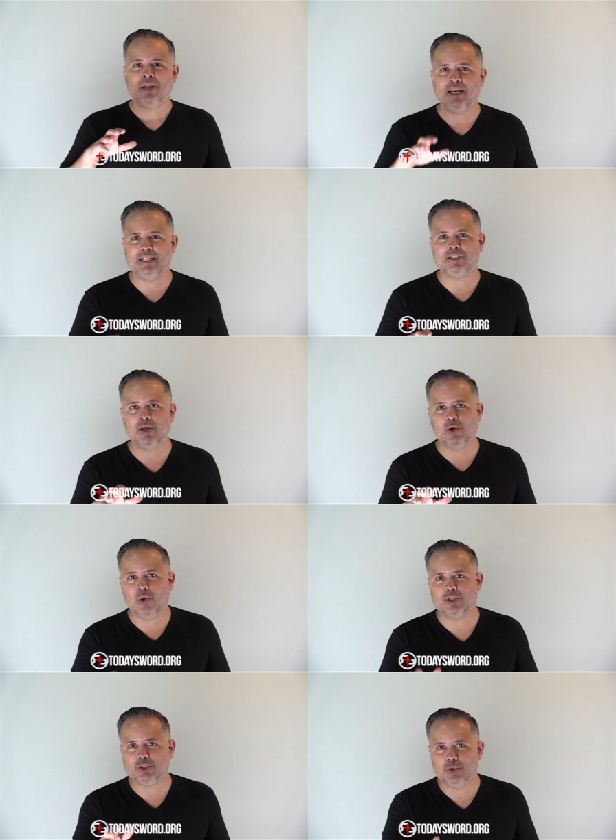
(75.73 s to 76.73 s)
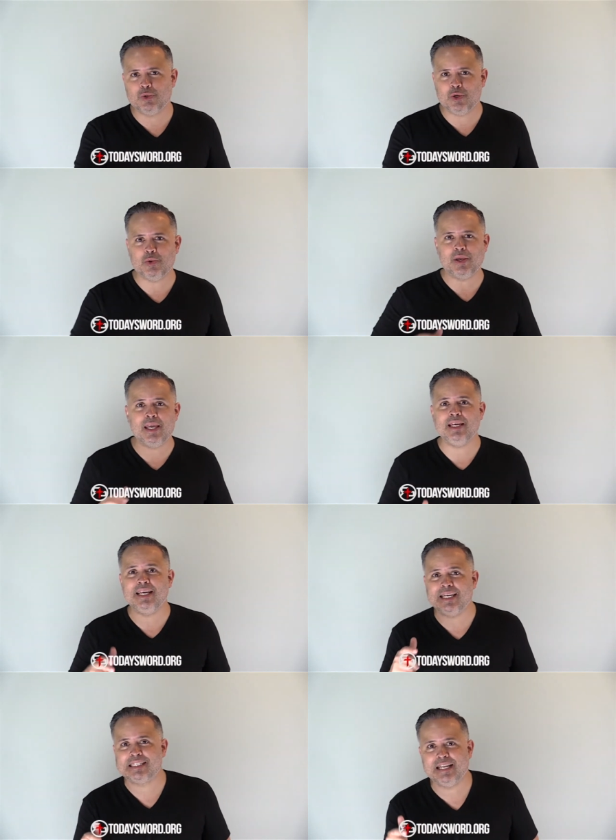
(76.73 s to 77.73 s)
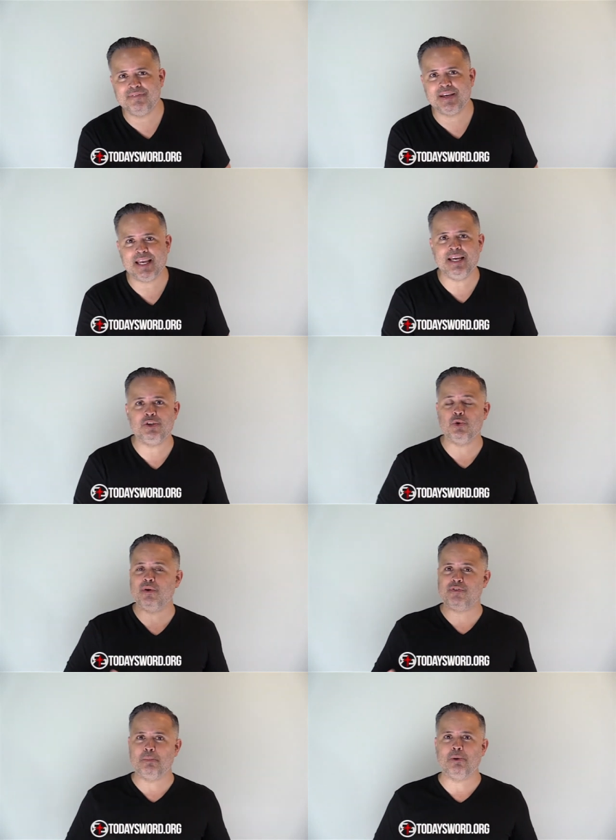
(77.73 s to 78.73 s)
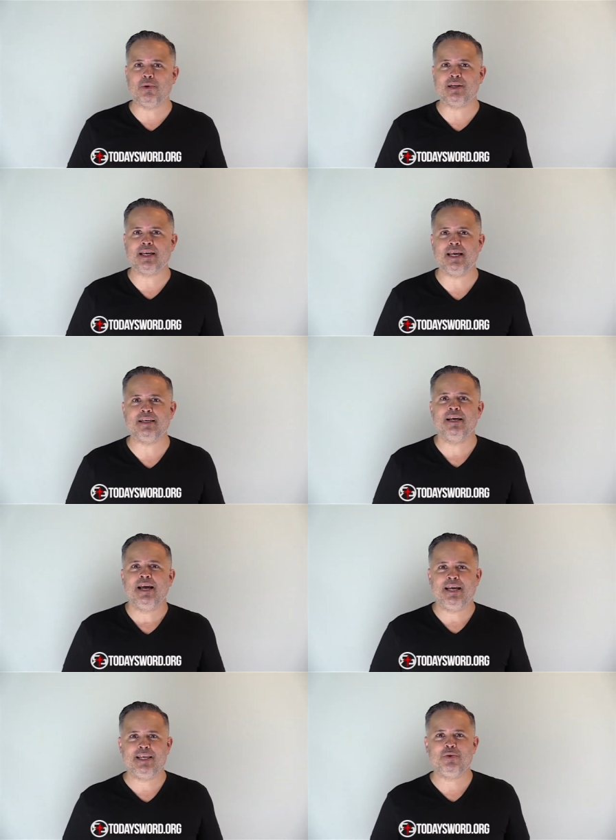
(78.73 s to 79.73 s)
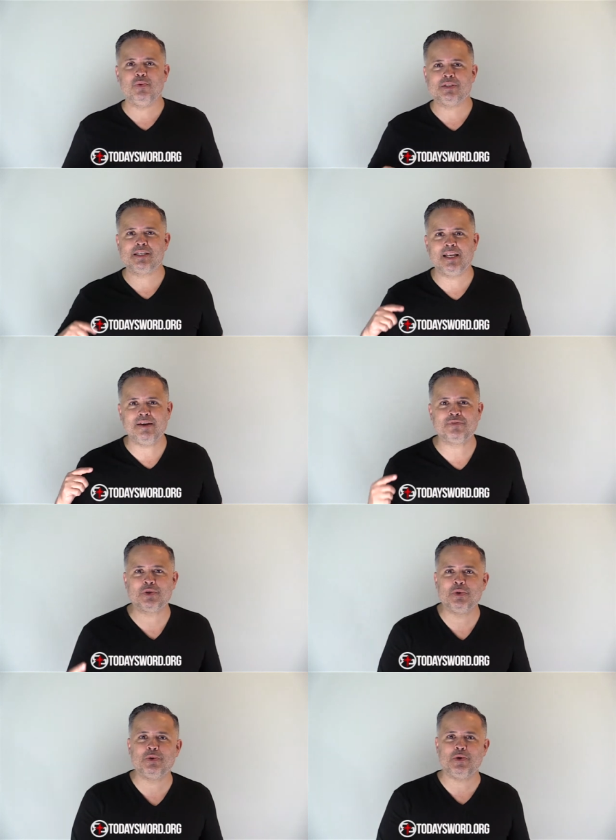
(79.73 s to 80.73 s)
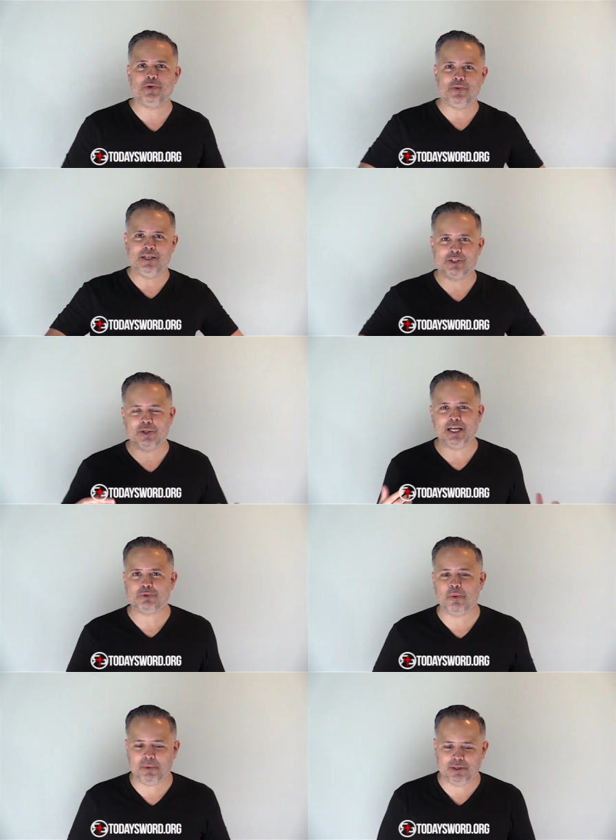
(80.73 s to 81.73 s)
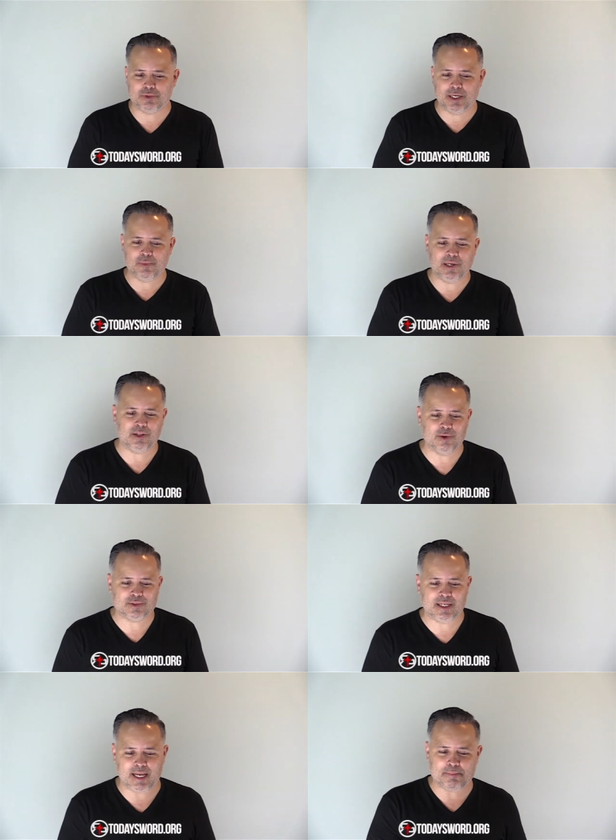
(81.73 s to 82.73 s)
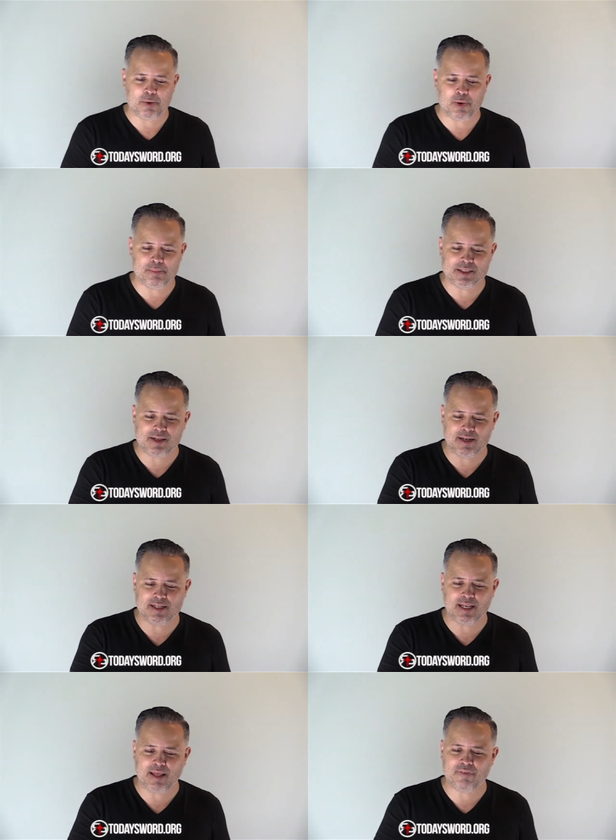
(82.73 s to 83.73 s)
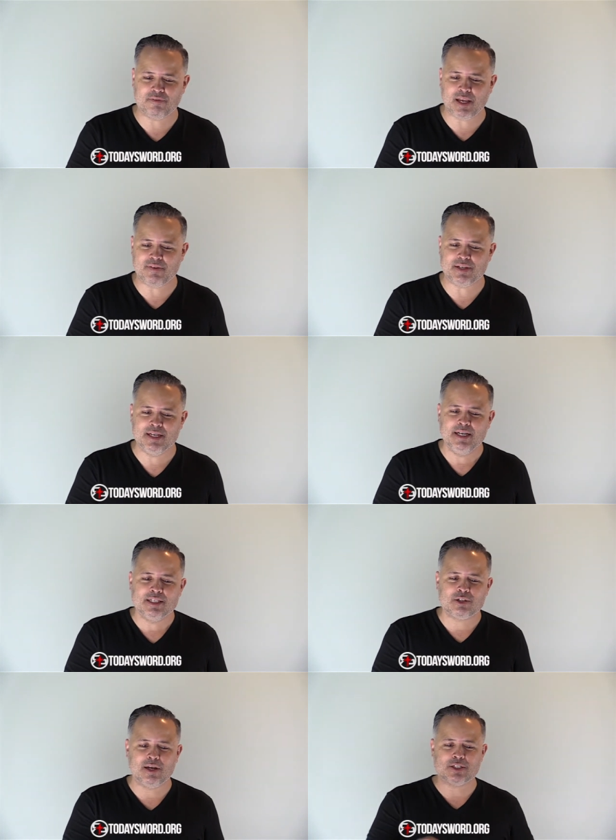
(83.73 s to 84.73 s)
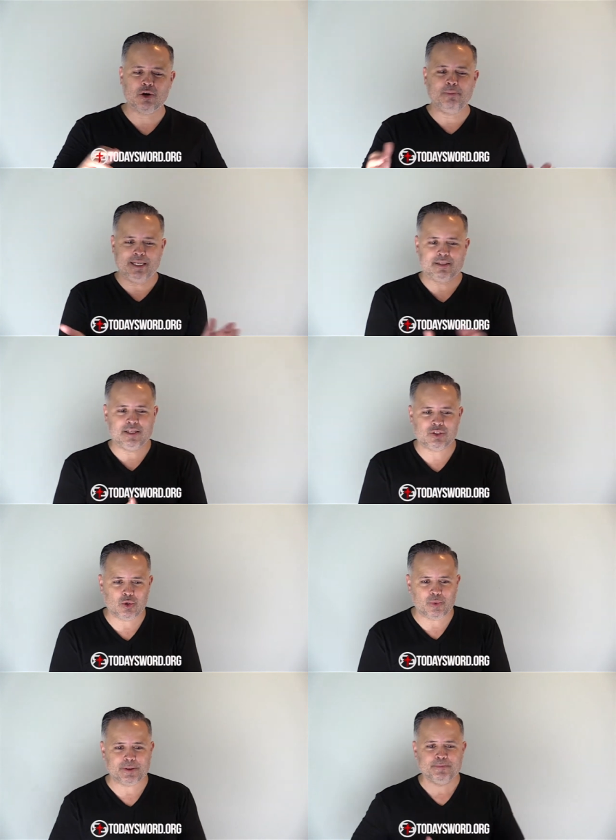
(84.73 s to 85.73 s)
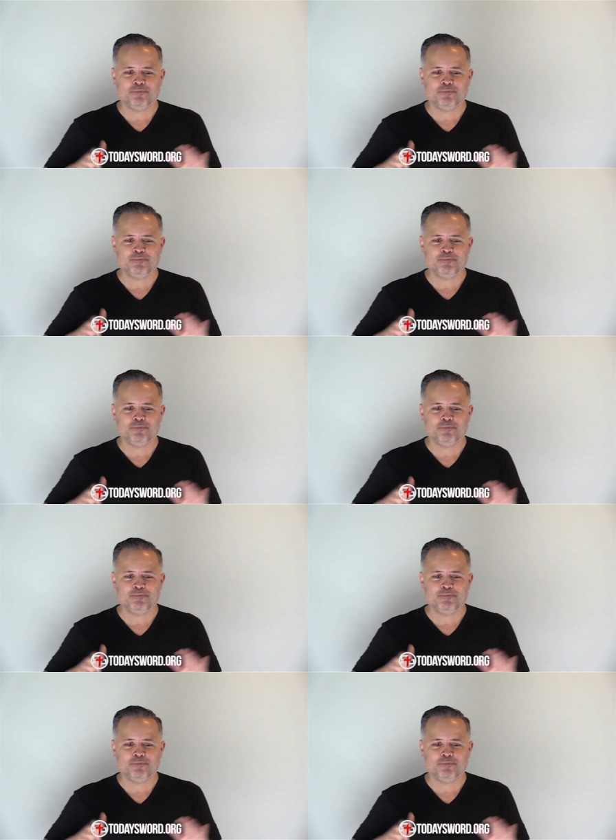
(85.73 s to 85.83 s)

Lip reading: It is the Lord through you. He is living in you if you're born again, and he wants to live through you. And so that's what we'll deal with on today. But we've been studying the life of David, so let's go back to the story.